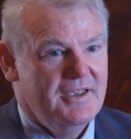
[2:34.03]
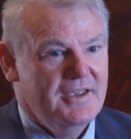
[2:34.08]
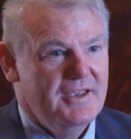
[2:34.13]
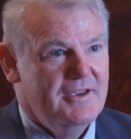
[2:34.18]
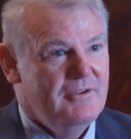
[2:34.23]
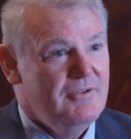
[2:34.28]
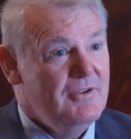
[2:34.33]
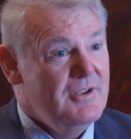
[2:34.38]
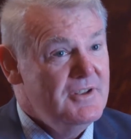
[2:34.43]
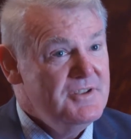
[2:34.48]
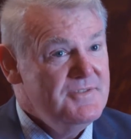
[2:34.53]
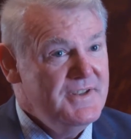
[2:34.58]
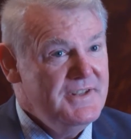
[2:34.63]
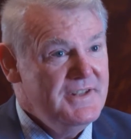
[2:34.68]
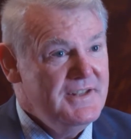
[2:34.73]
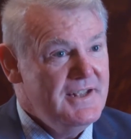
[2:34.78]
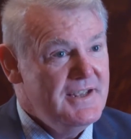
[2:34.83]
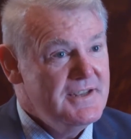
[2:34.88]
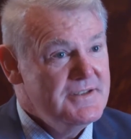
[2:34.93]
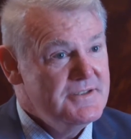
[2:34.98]
Yeah, well, I spent
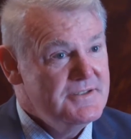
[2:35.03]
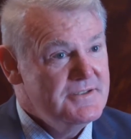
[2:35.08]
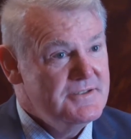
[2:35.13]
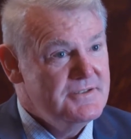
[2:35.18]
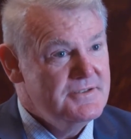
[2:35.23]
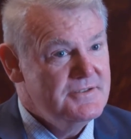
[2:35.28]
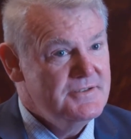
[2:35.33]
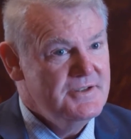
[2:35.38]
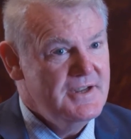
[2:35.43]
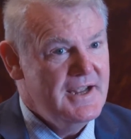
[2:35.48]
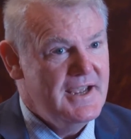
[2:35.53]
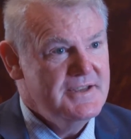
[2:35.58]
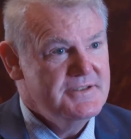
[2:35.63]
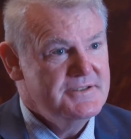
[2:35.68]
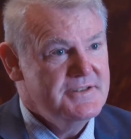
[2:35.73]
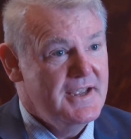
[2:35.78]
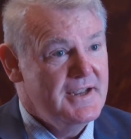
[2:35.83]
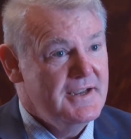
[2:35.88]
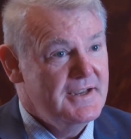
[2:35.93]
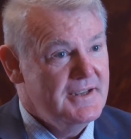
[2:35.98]
the last 2 days
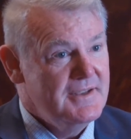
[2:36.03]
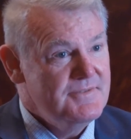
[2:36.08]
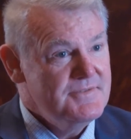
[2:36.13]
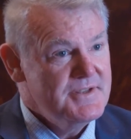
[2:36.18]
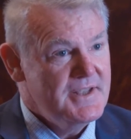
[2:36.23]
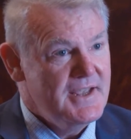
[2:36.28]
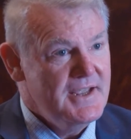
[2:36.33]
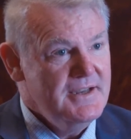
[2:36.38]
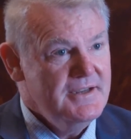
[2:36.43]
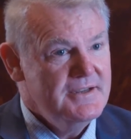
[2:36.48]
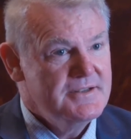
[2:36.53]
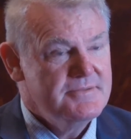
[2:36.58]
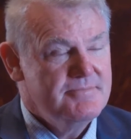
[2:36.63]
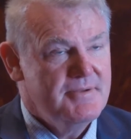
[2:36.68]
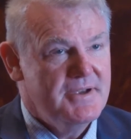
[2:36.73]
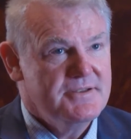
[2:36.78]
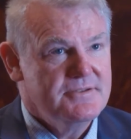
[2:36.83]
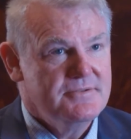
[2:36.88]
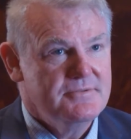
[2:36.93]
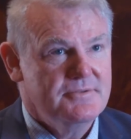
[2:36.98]
down at Gippsland and
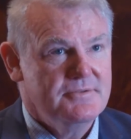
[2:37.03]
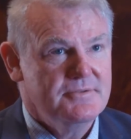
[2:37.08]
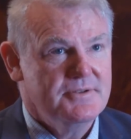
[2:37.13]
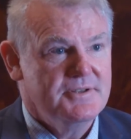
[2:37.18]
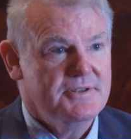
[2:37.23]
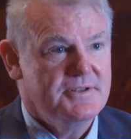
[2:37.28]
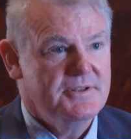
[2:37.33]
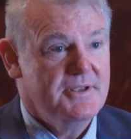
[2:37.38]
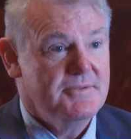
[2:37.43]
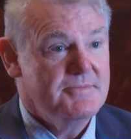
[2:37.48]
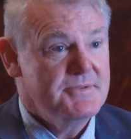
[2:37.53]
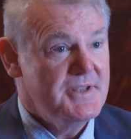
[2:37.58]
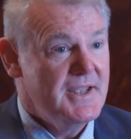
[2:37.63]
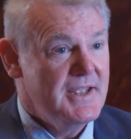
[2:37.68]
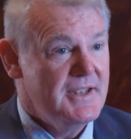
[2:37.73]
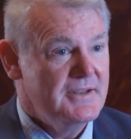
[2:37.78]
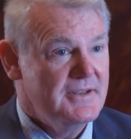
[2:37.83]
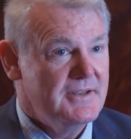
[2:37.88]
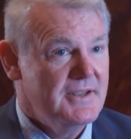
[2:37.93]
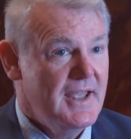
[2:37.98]
spoke to all the
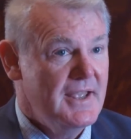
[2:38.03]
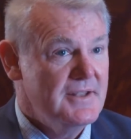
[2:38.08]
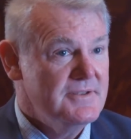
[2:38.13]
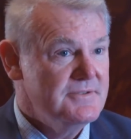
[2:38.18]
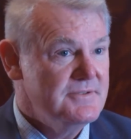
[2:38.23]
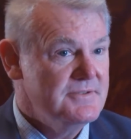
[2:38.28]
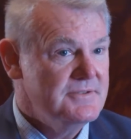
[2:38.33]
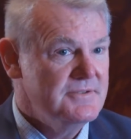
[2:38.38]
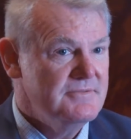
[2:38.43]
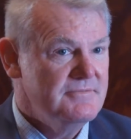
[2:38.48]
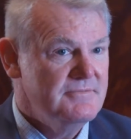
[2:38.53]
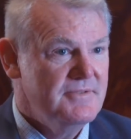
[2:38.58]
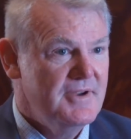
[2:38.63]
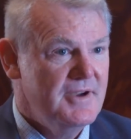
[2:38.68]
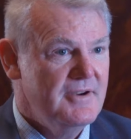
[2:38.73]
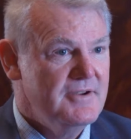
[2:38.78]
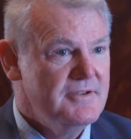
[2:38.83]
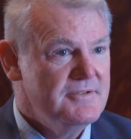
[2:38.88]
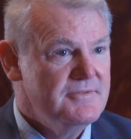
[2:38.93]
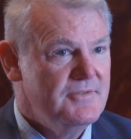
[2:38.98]
Gippsland councils in
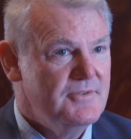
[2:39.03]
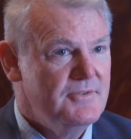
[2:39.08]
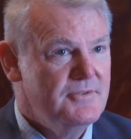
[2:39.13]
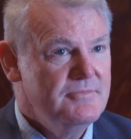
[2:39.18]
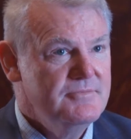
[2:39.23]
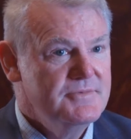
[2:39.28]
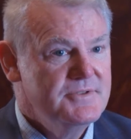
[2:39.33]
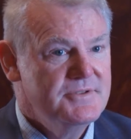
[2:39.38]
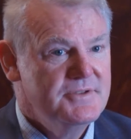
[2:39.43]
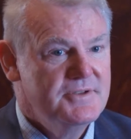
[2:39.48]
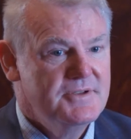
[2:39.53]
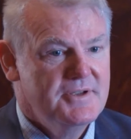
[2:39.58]
various forms.